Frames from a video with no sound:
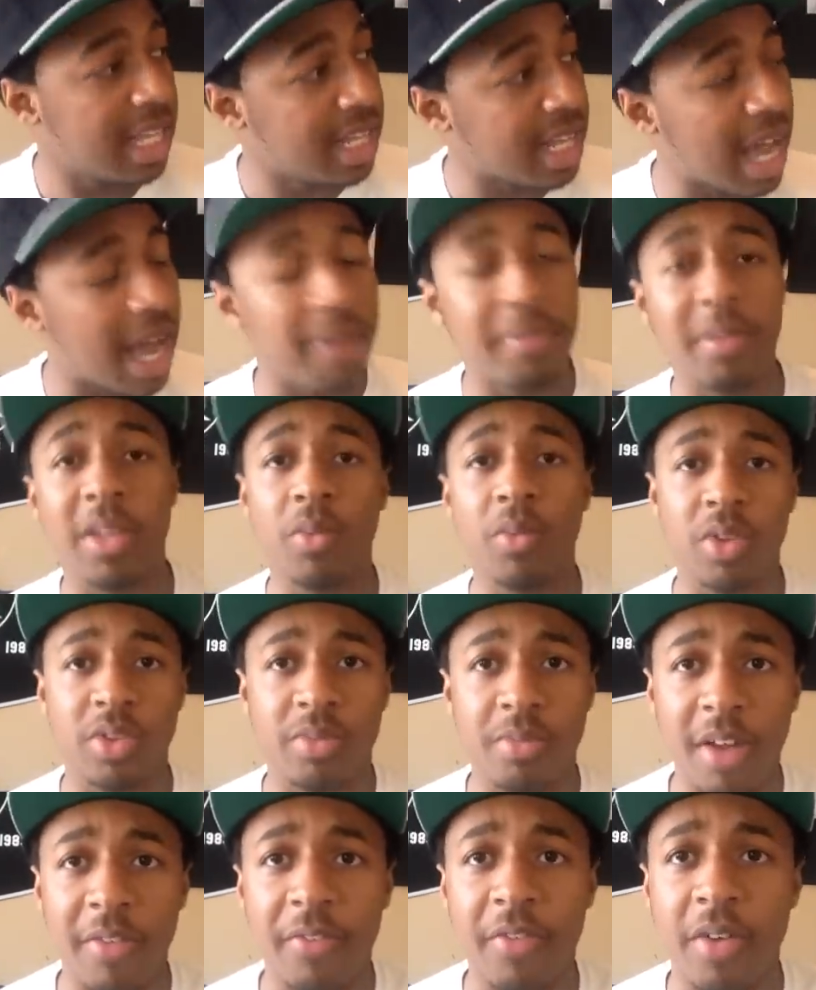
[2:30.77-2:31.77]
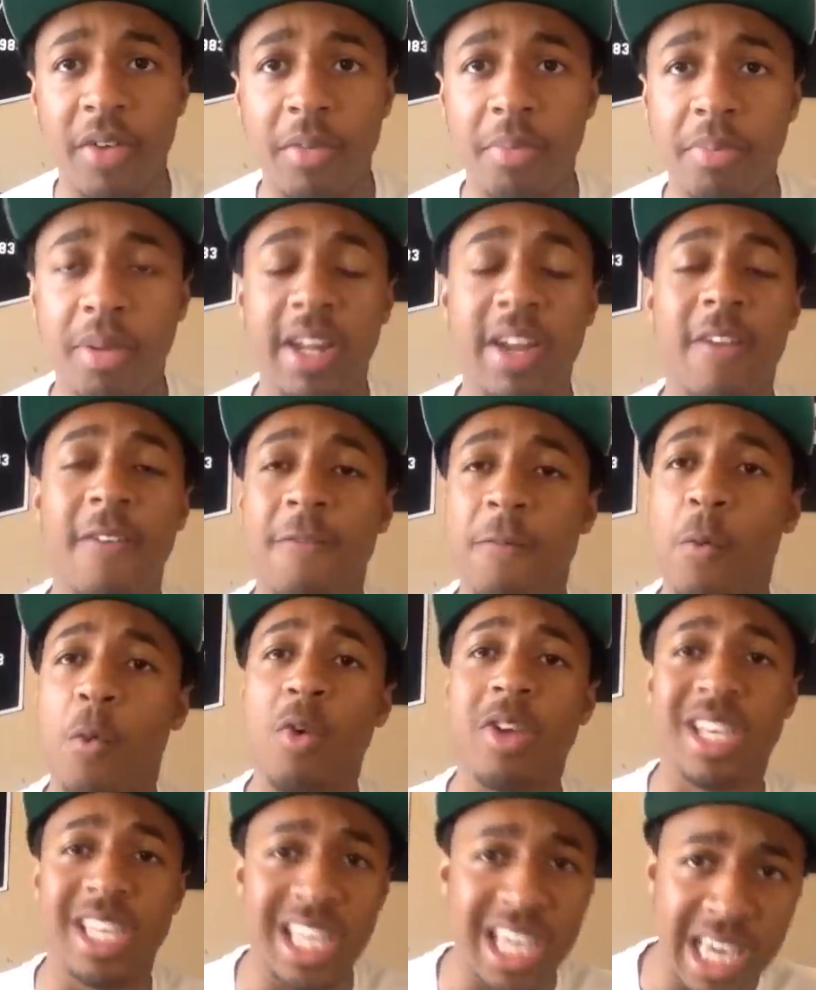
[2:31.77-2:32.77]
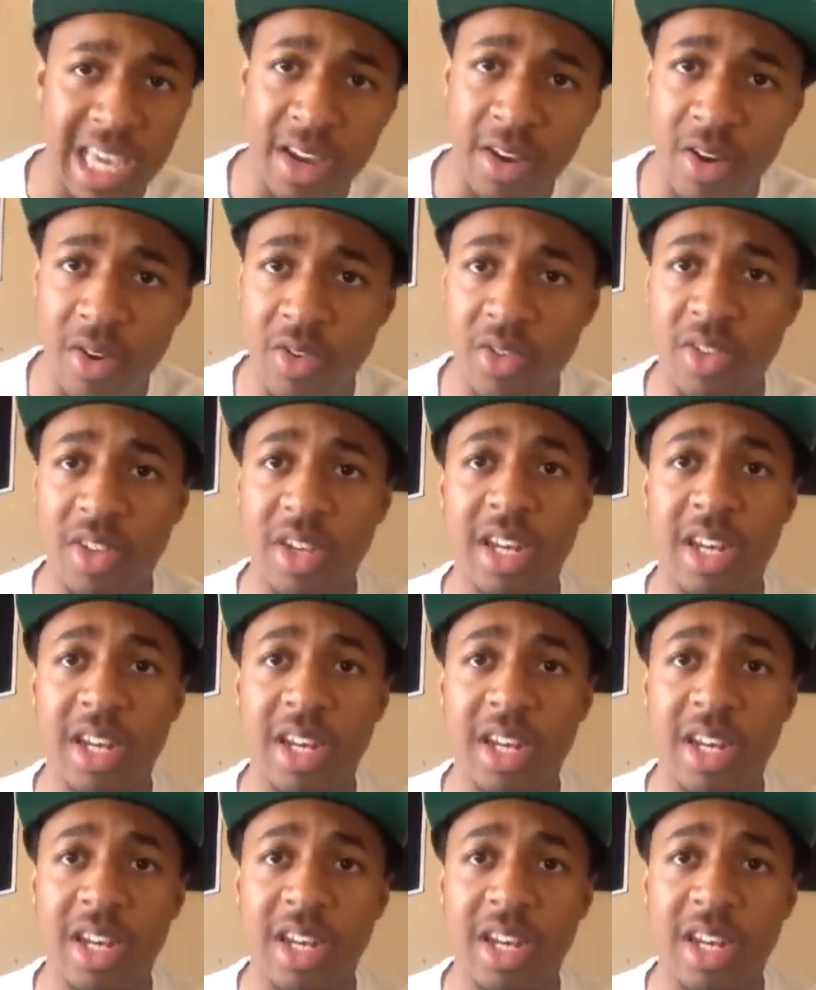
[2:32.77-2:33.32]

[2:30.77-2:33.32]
Nnamdi was my favorite player for years,